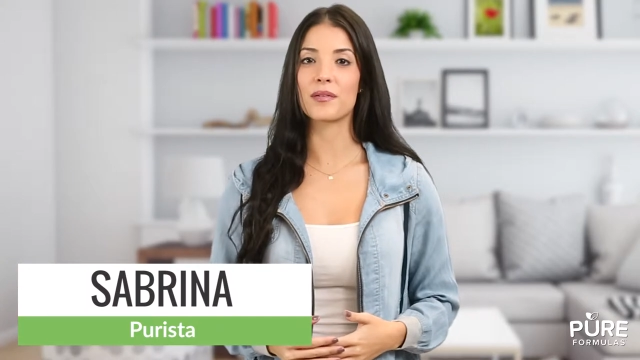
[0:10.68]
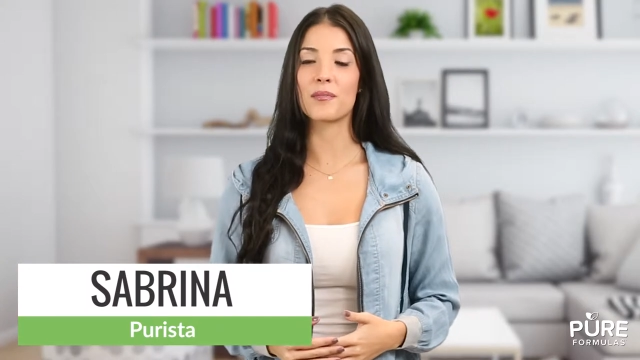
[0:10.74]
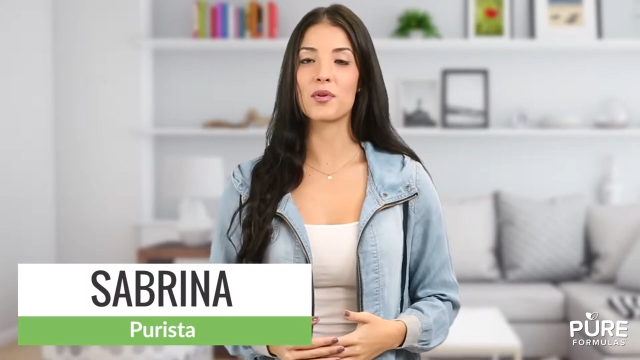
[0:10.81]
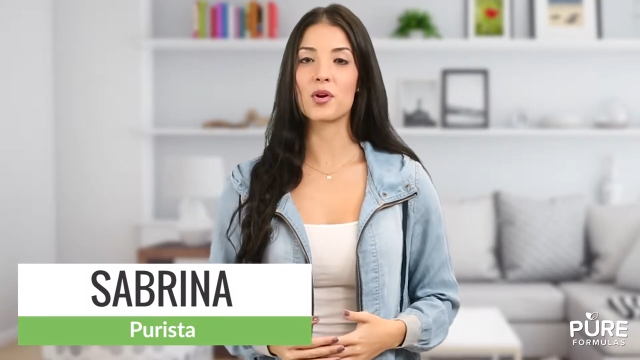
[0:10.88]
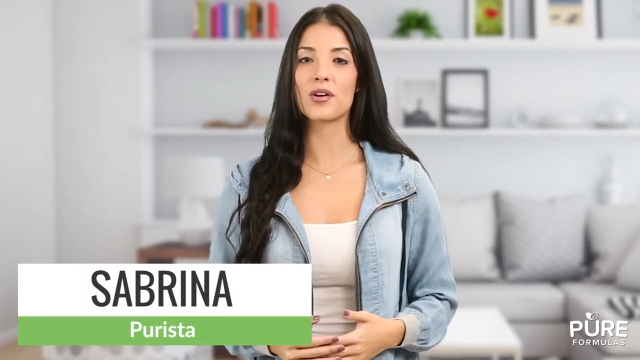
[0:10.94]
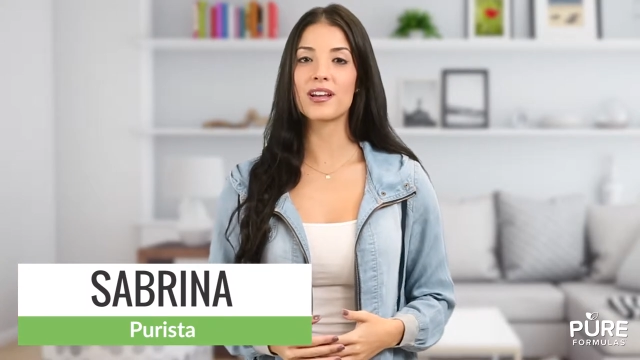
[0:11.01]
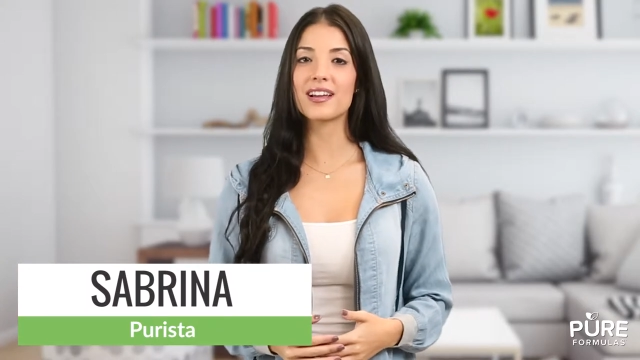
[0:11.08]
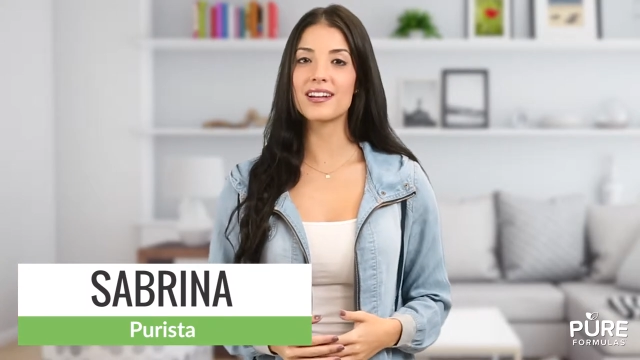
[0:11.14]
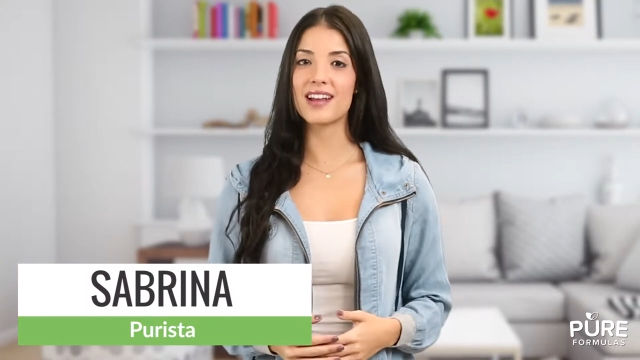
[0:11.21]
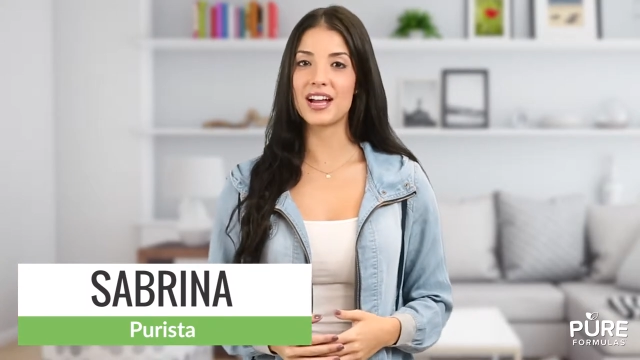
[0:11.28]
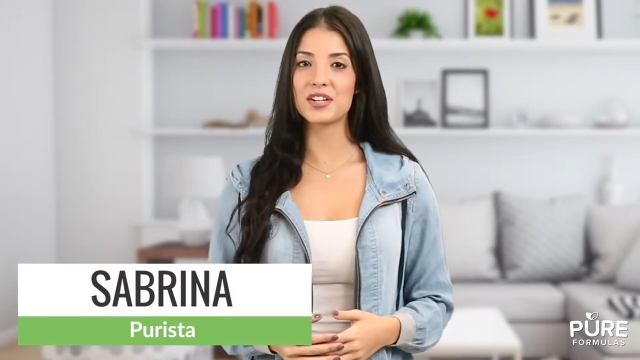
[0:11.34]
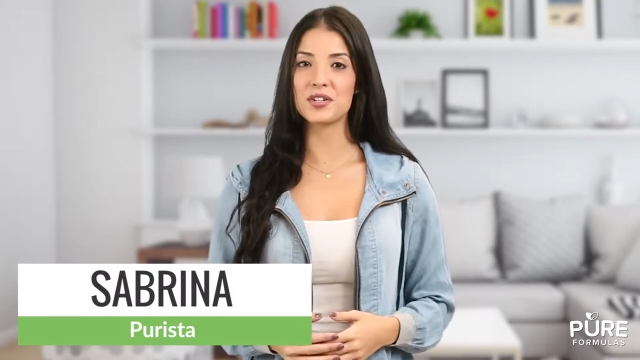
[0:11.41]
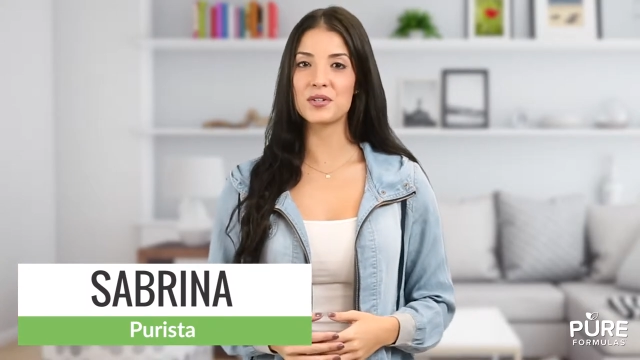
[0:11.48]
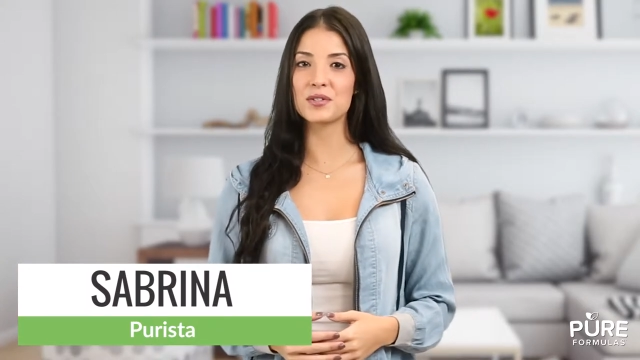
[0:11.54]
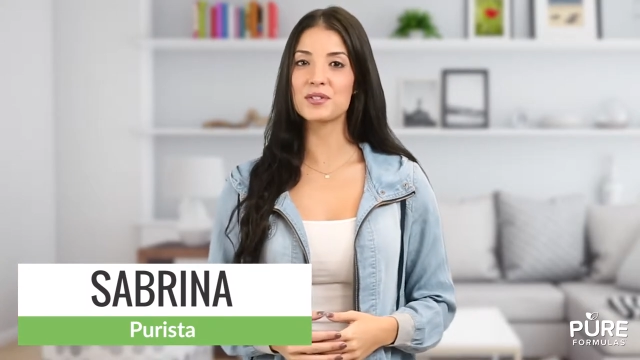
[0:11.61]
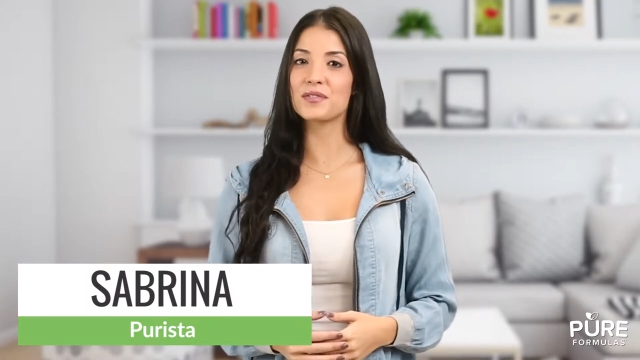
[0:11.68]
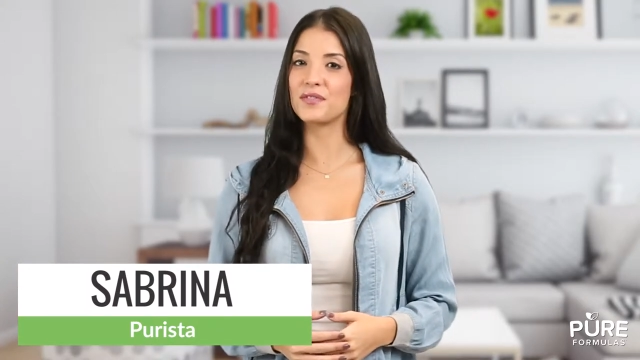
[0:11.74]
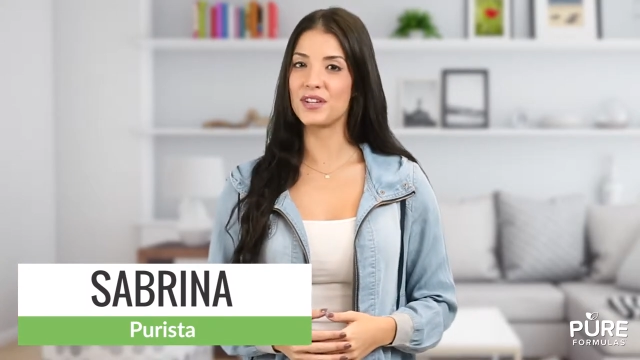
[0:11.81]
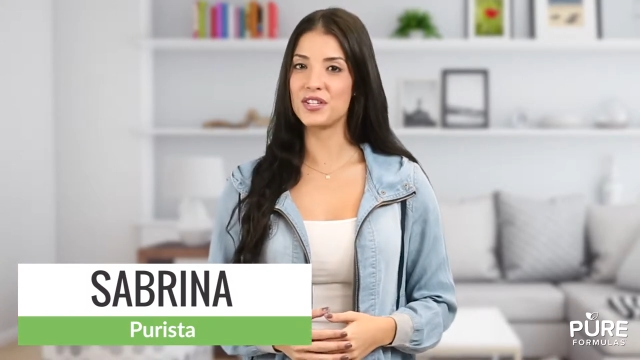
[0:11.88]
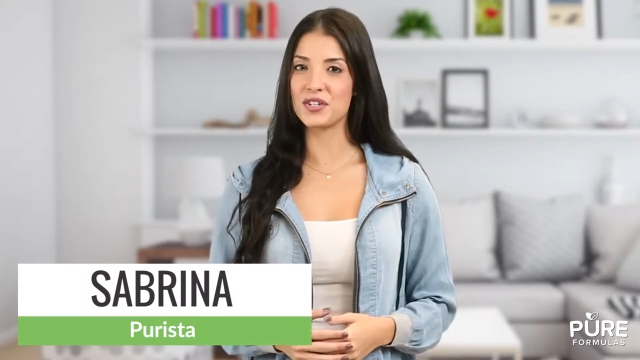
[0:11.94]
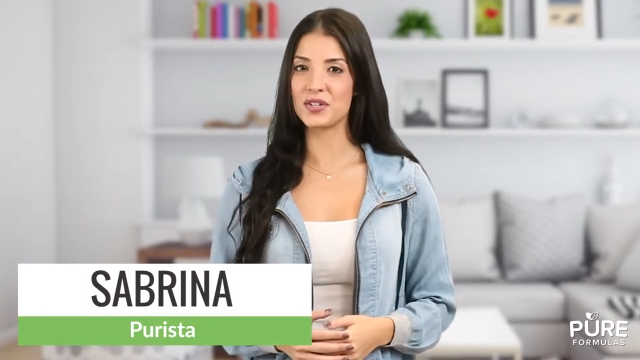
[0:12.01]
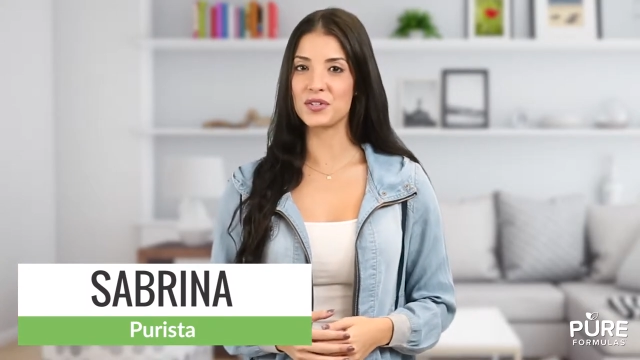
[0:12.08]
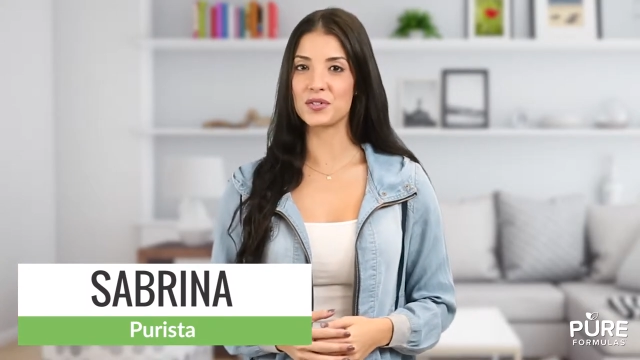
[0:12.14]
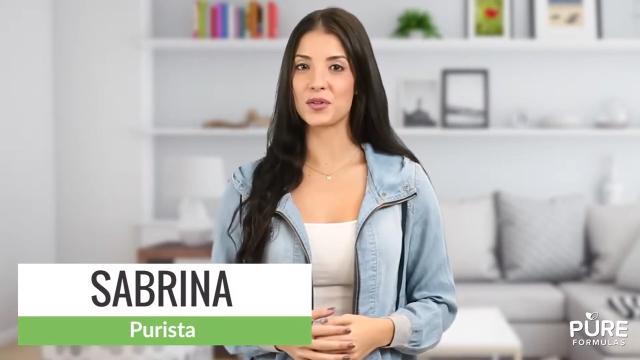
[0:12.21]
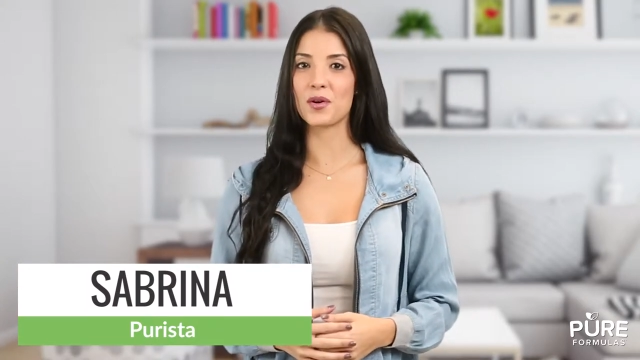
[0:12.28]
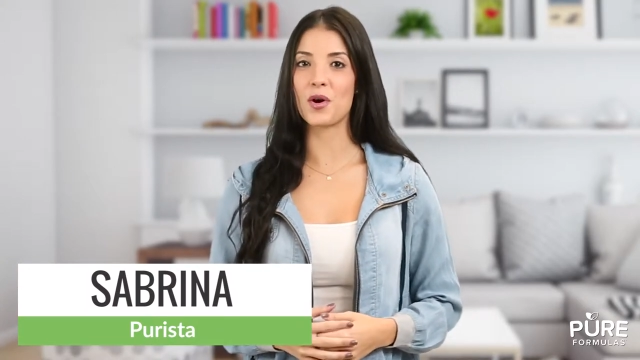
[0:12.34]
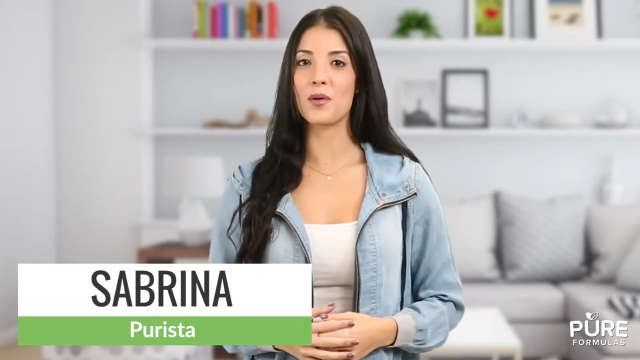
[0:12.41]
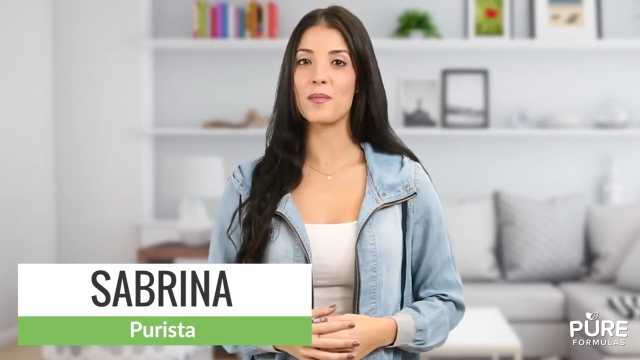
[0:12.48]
from Nordic Naturals features